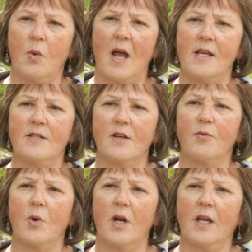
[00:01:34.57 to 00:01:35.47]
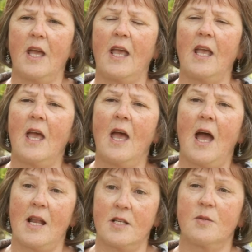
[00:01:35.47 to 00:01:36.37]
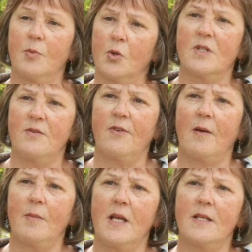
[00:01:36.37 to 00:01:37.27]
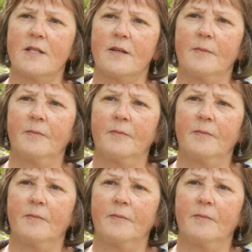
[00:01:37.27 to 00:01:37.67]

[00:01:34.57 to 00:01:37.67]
ways of working and supporting families.